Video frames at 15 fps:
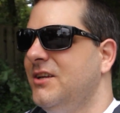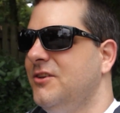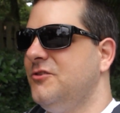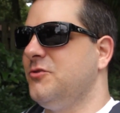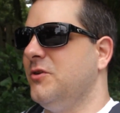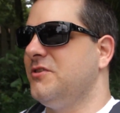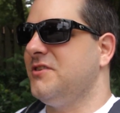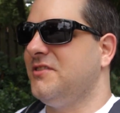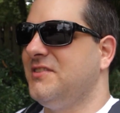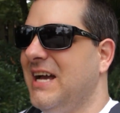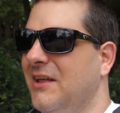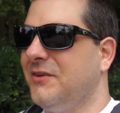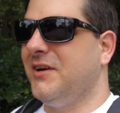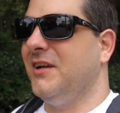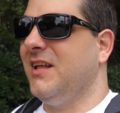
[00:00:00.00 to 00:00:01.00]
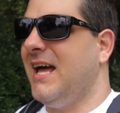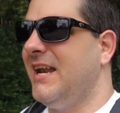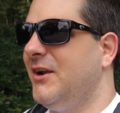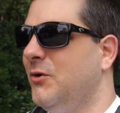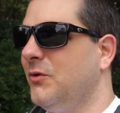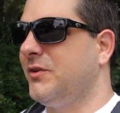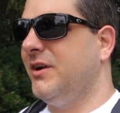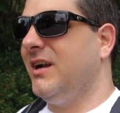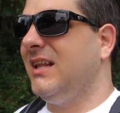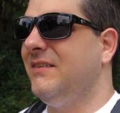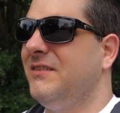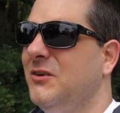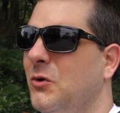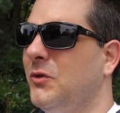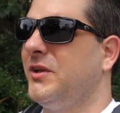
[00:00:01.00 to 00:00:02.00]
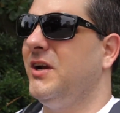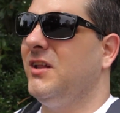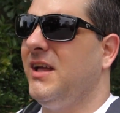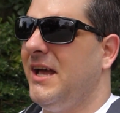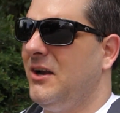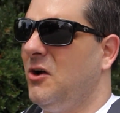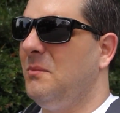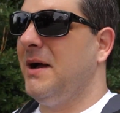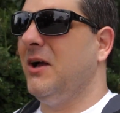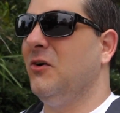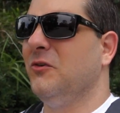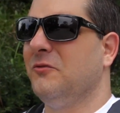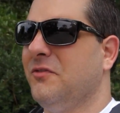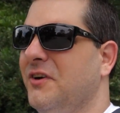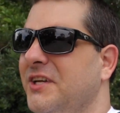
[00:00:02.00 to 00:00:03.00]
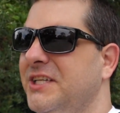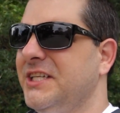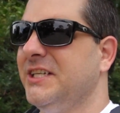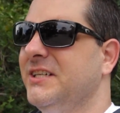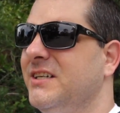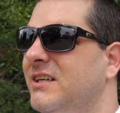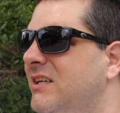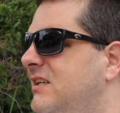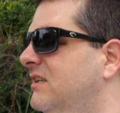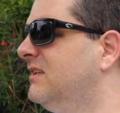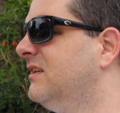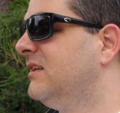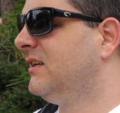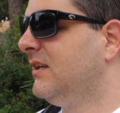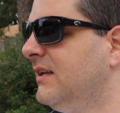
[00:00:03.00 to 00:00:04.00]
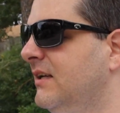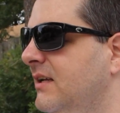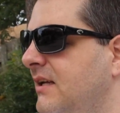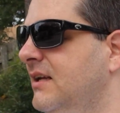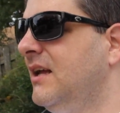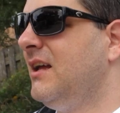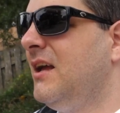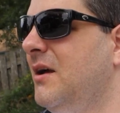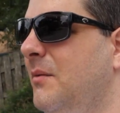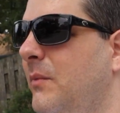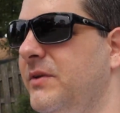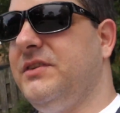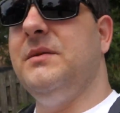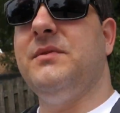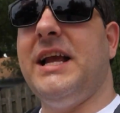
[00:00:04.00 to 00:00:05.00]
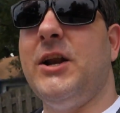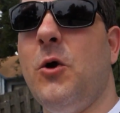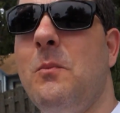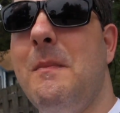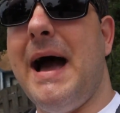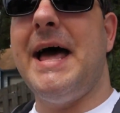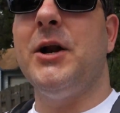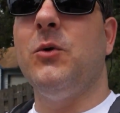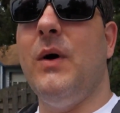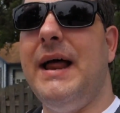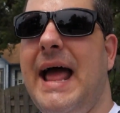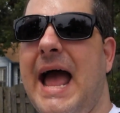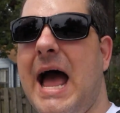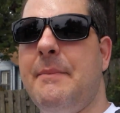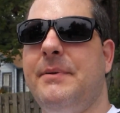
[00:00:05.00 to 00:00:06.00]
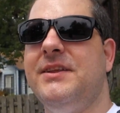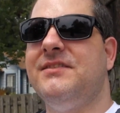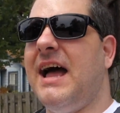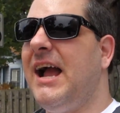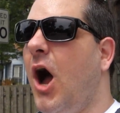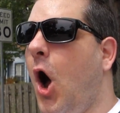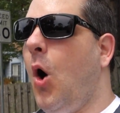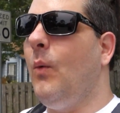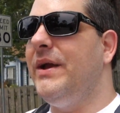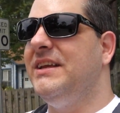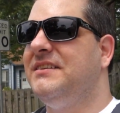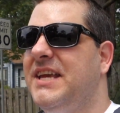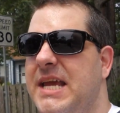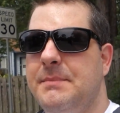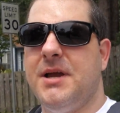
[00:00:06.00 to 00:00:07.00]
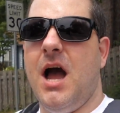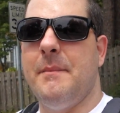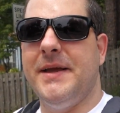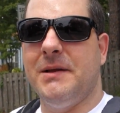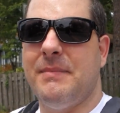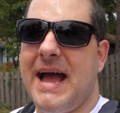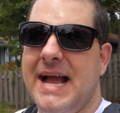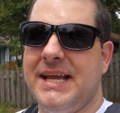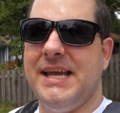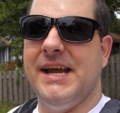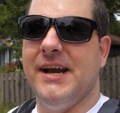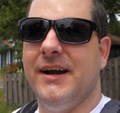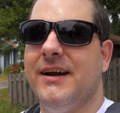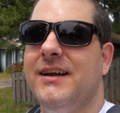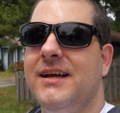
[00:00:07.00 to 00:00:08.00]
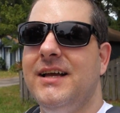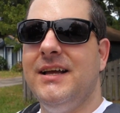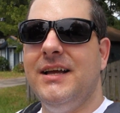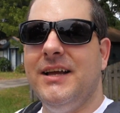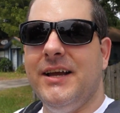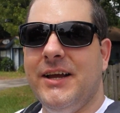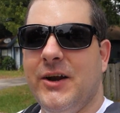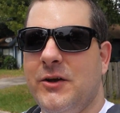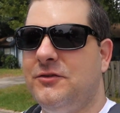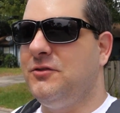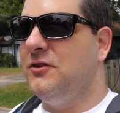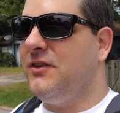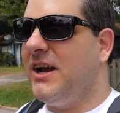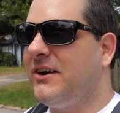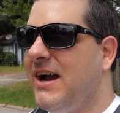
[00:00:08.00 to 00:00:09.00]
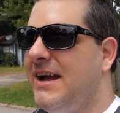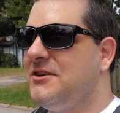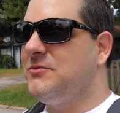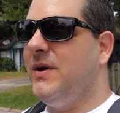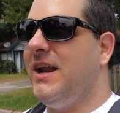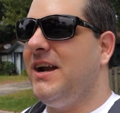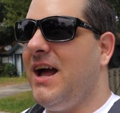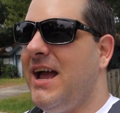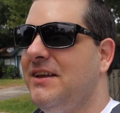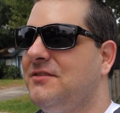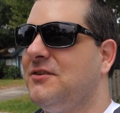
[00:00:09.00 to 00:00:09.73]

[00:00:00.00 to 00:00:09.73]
Georgia, South Carolina, North Carolina. I lived in North Carolina on my own for a year. But it seems like no matter what happens, I always keep coming back here. You know, as soon as I graduated high